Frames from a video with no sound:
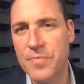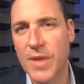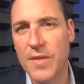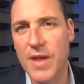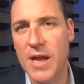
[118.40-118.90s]

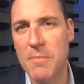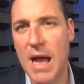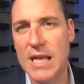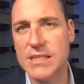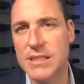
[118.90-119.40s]
the
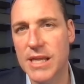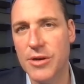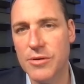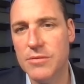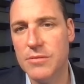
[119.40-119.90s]
Hamas
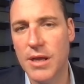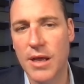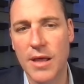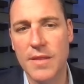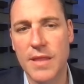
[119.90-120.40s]
leader,
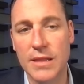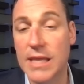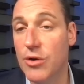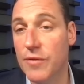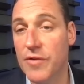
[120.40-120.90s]
the
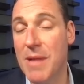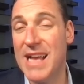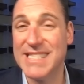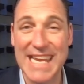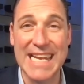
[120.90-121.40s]
leader of
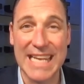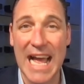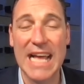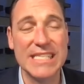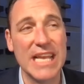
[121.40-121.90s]
Hamas in
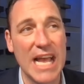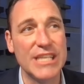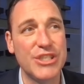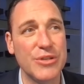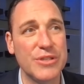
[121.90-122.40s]
Gaza, I
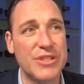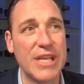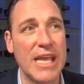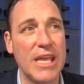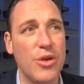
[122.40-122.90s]
should
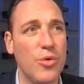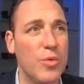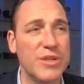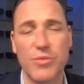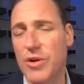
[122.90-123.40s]
say, who
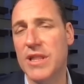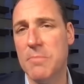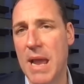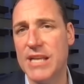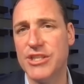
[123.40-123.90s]
was really the
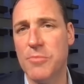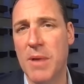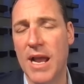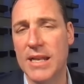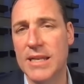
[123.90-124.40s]

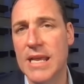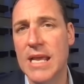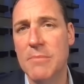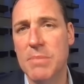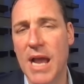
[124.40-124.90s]
mastermind
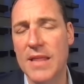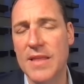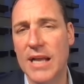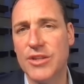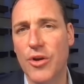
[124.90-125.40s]
behind the
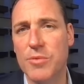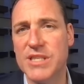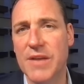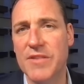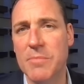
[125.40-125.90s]
October 7th